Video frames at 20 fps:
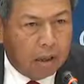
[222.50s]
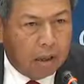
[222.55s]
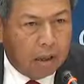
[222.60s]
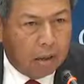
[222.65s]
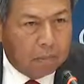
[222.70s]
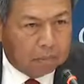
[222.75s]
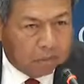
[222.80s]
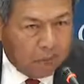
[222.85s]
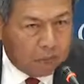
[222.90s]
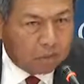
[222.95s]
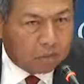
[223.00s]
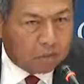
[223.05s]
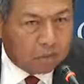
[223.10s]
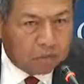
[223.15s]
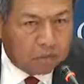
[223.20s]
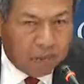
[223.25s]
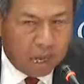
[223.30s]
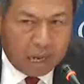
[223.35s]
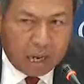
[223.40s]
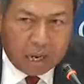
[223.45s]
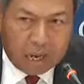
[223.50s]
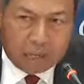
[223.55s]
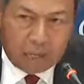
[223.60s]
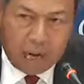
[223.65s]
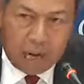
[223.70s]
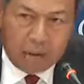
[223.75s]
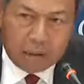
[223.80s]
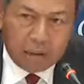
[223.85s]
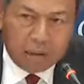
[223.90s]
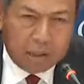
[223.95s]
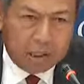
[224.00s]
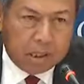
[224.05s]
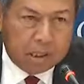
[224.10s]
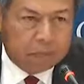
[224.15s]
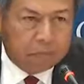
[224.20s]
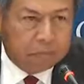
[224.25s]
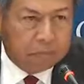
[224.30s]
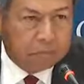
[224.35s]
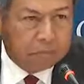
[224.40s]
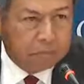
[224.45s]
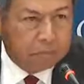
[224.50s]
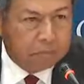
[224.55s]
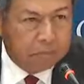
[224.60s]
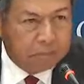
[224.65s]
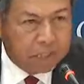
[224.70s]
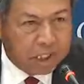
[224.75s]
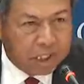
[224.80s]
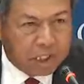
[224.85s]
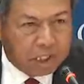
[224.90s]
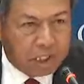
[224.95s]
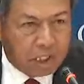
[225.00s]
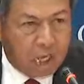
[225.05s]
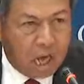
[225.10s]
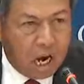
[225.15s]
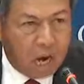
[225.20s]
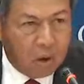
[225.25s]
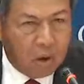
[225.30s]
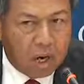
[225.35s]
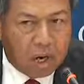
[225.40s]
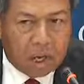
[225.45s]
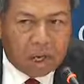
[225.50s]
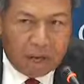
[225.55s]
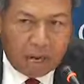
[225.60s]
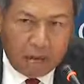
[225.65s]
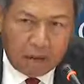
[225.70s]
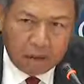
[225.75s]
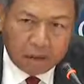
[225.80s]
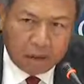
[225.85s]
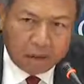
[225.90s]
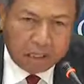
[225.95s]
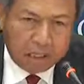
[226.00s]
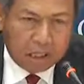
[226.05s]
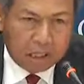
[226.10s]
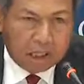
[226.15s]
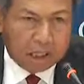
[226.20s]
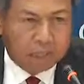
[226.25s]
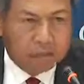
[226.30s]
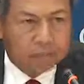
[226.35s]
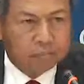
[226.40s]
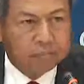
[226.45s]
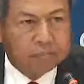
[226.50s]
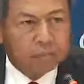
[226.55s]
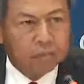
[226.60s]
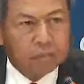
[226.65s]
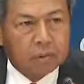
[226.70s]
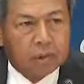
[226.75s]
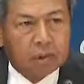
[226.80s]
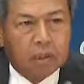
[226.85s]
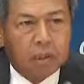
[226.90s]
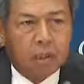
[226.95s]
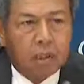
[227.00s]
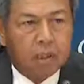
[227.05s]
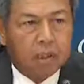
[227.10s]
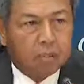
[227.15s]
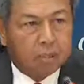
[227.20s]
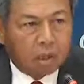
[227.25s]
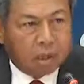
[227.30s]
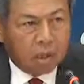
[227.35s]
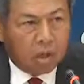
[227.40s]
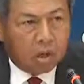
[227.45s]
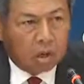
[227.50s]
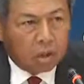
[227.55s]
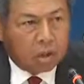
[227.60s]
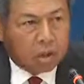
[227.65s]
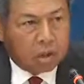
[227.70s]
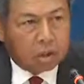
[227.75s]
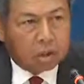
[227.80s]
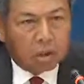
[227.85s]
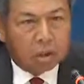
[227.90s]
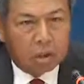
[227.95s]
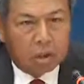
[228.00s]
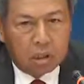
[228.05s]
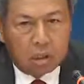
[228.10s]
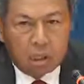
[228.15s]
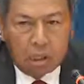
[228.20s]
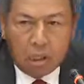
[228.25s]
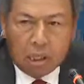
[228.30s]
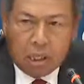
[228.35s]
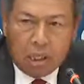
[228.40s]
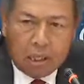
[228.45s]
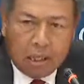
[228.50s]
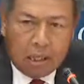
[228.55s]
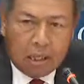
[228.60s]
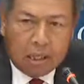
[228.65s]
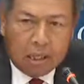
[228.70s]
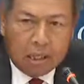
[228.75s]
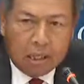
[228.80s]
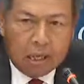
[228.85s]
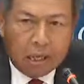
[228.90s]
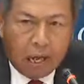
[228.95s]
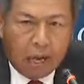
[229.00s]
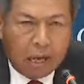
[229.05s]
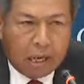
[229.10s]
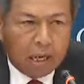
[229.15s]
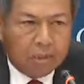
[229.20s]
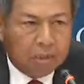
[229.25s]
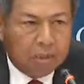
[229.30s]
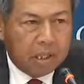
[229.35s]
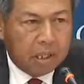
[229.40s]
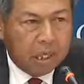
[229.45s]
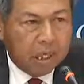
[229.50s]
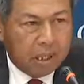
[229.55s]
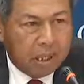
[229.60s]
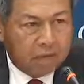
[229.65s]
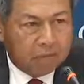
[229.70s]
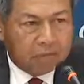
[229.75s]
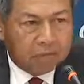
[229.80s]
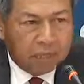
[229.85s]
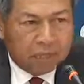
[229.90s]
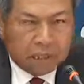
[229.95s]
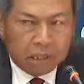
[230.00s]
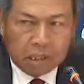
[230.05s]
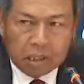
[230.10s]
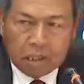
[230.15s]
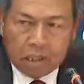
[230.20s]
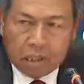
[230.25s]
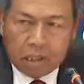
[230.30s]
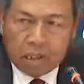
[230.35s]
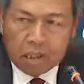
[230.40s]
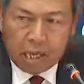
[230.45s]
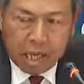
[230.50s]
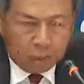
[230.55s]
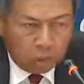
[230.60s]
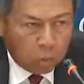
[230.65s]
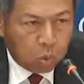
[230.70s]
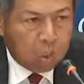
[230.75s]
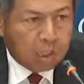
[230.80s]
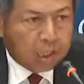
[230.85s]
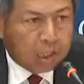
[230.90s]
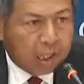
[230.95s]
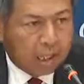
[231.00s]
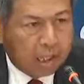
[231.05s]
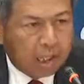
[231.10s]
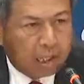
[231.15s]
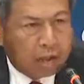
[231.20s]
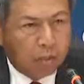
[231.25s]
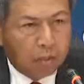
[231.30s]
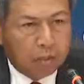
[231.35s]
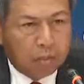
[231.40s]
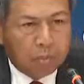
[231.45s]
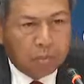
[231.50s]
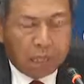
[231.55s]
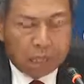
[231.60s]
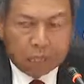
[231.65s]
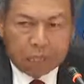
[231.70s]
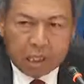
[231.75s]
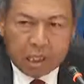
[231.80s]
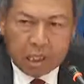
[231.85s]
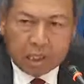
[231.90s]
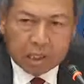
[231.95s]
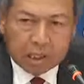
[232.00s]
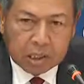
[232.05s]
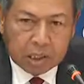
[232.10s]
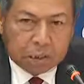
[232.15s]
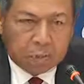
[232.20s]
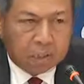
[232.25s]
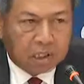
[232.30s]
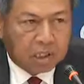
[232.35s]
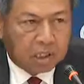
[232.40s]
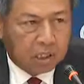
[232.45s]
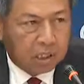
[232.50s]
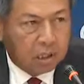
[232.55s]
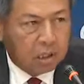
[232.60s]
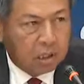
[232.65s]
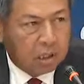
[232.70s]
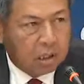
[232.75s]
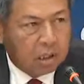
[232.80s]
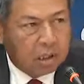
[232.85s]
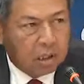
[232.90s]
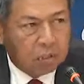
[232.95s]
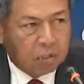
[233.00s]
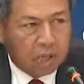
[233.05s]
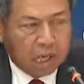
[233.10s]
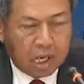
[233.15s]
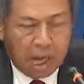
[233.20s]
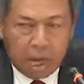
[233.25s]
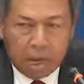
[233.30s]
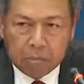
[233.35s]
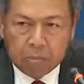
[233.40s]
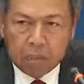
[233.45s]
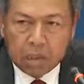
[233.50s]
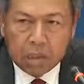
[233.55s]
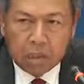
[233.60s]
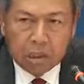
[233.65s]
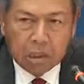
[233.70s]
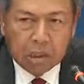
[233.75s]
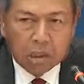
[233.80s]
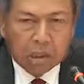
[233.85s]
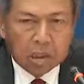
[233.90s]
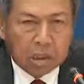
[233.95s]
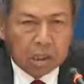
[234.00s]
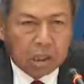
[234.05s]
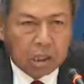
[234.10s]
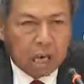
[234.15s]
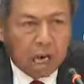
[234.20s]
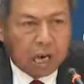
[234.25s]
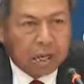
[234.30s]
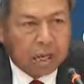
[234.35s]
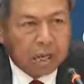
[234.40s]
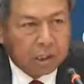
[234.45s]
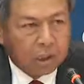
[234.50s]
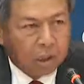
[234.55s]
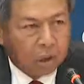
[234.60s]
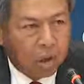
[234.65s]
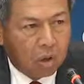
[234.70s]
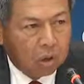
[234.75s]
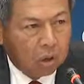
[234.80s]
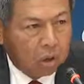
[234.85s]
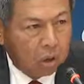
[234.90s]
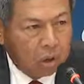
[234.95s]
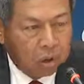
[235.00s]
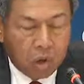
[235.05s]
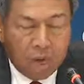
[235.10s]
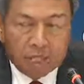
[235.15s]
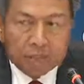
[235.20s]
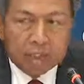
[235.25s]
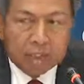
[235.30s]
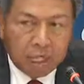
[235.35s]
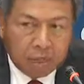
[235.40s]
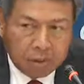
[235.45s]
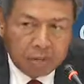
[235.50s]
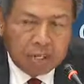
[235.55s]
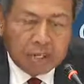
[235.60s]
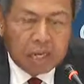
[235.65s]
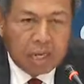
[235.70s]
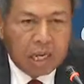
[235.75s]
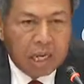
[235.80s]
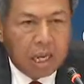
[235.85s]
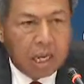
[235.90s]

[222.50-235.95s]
apart from that, I've been visiting Hawaii every year because uh, I believe in networking with my peers, especially with the admirals, the higher echelon in the U.S. Navy.